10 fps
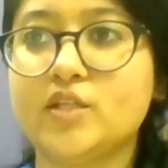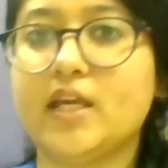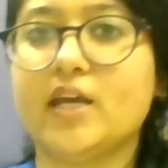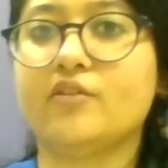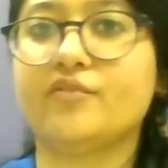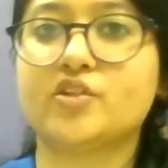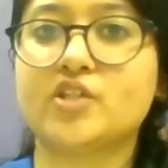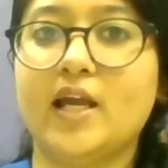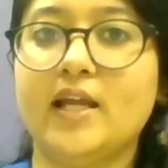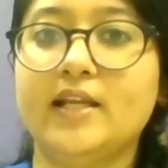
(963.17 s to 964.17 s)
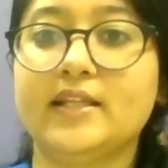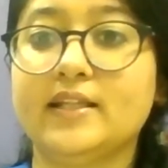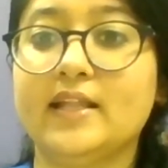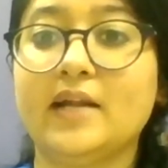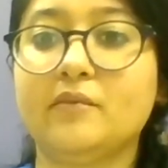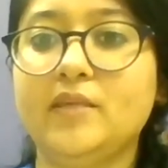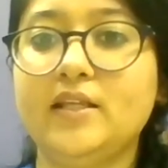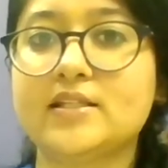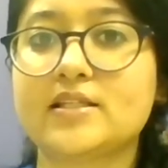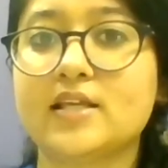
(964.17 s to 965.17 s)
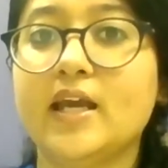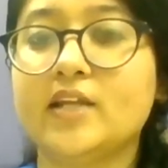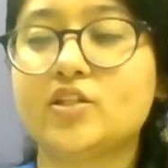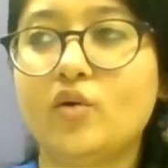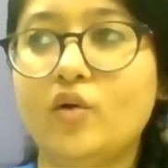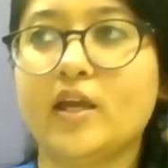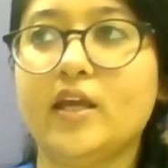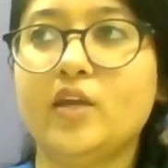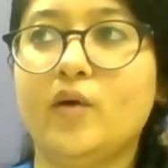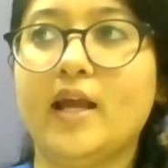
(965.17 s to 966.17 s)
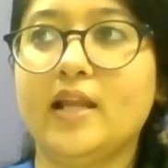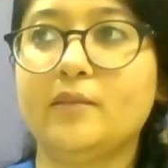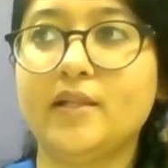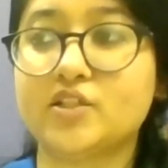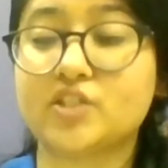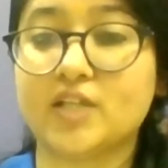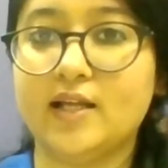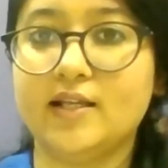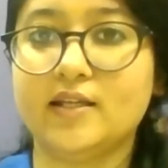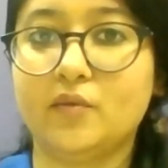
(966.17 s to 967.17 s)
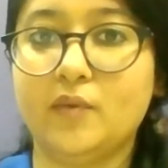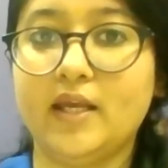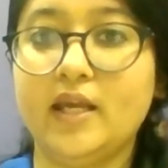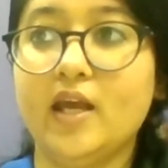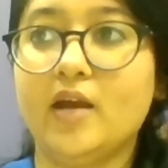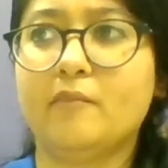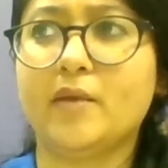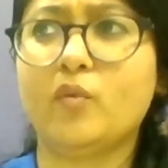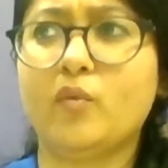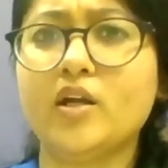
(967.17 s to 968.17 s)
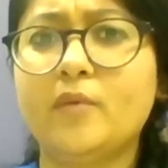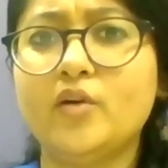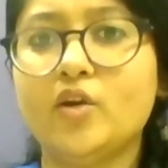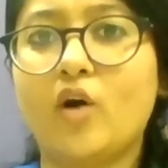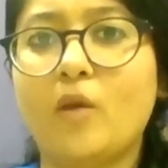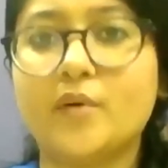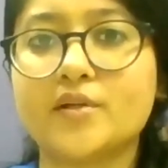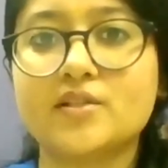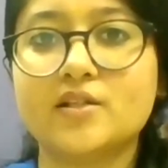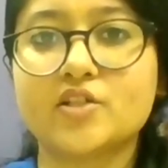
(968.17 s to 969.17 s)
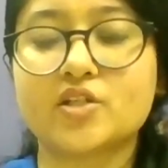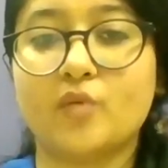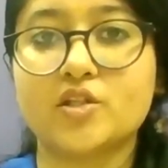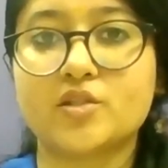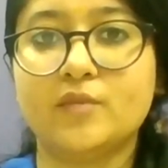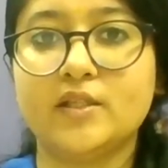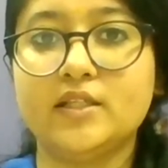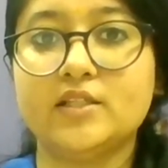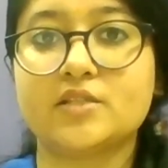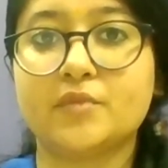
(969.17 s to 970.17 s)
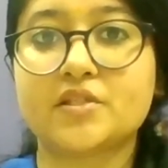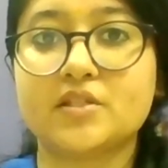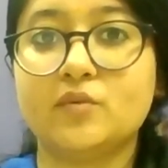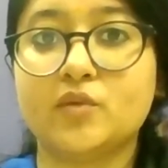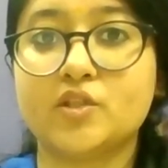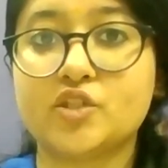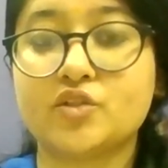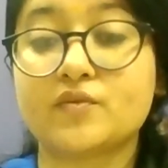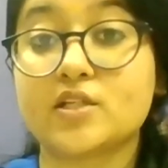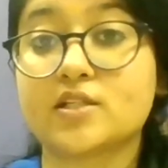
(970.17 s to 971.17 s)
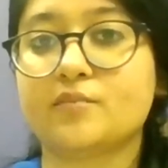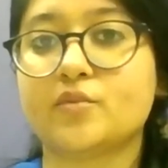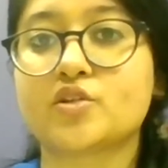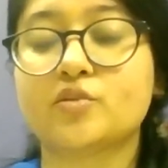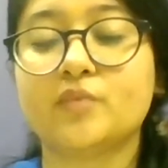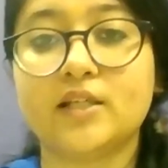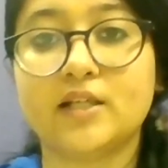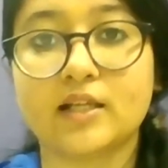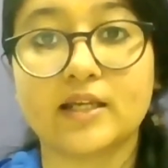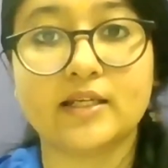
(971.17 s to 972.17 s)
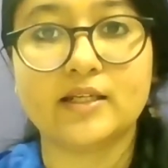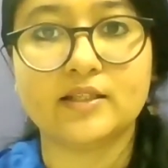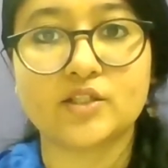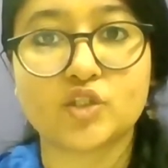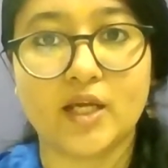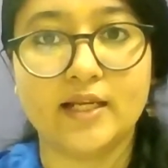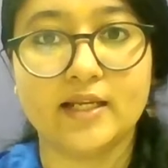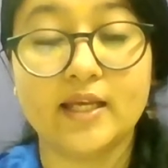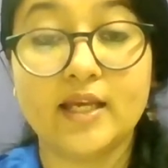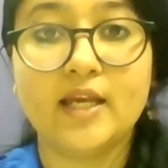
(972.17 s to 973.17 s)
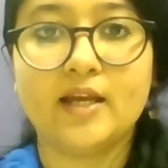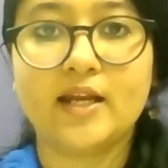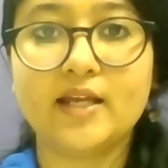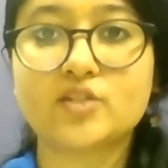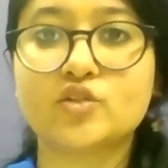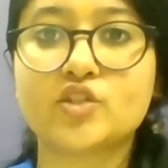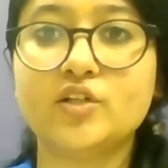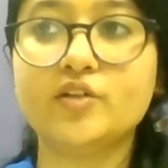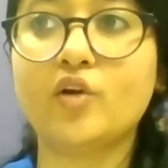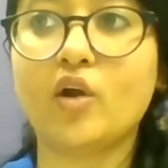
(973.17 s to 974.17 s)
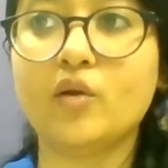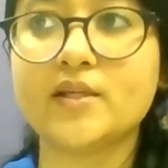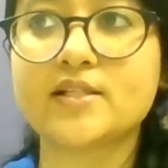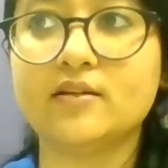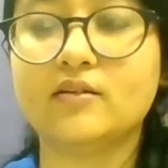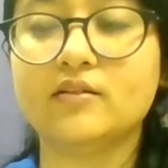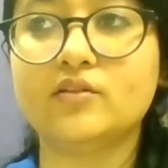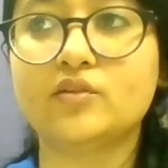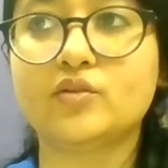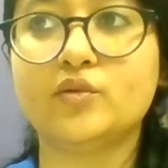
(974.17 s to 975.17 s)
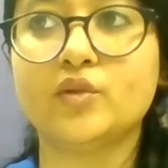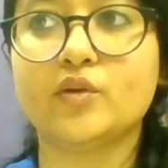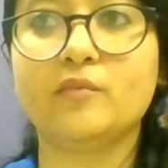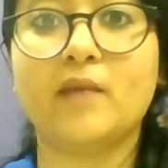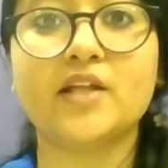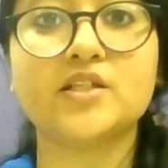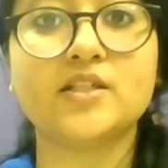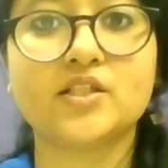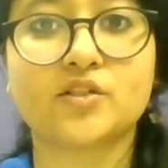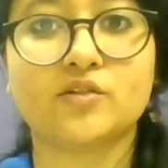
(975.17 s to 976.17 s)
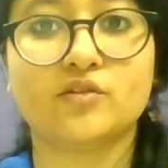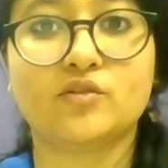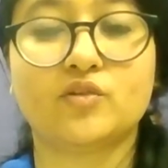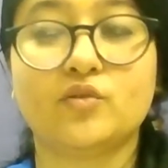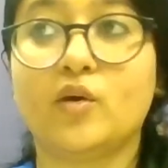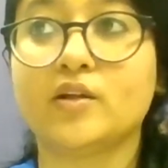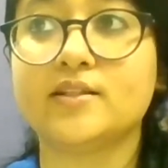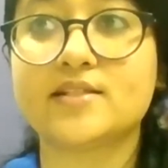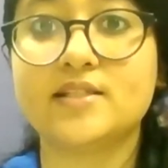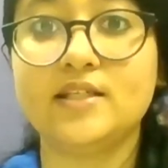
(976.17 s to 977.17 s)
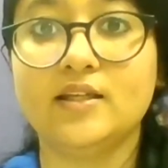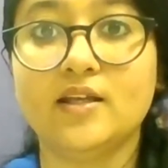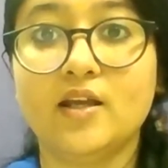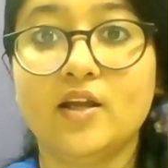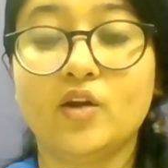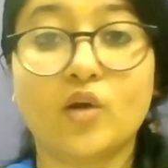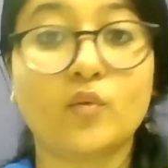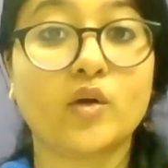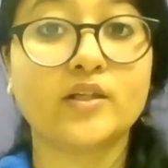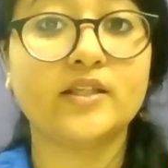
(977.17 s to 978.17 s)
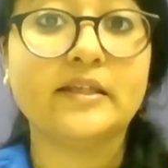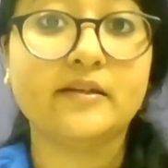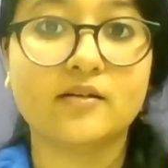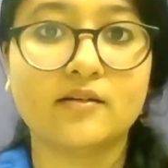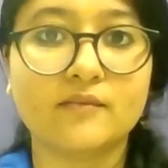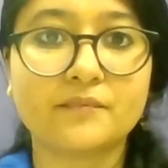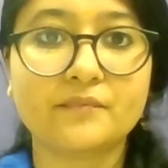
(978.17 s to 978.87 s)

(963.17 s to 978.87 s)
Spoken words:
to take care of your child, then that means it's okay, you are helping the child in a way. But what about your personal responsibilities, personal virtues, which are supposed to be inculcated in the child, right? So children always learn through, imagination, through what they see, not what they hear.